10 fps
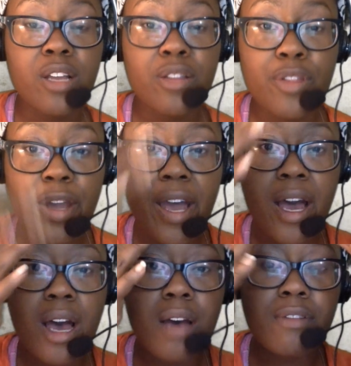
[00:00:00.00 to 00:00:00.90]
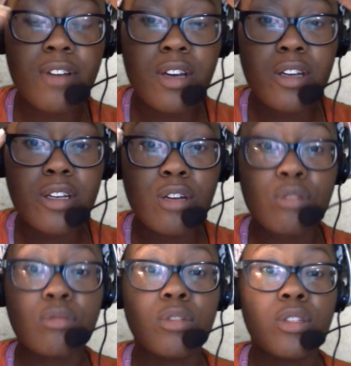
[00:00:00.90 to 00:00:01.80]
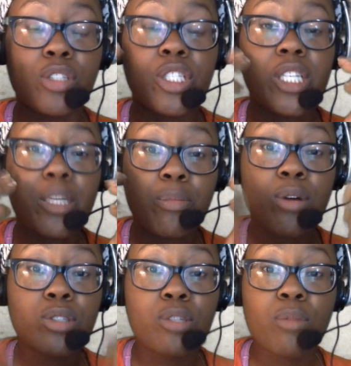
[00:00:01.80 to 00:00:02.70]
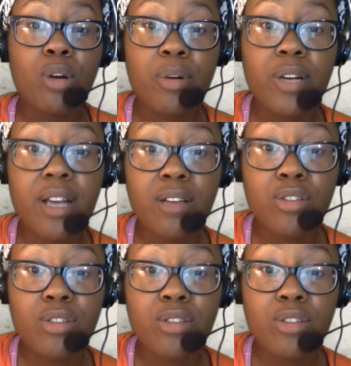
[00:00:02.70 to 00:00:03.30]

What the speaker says: They have, their cheekbones are more pronounced,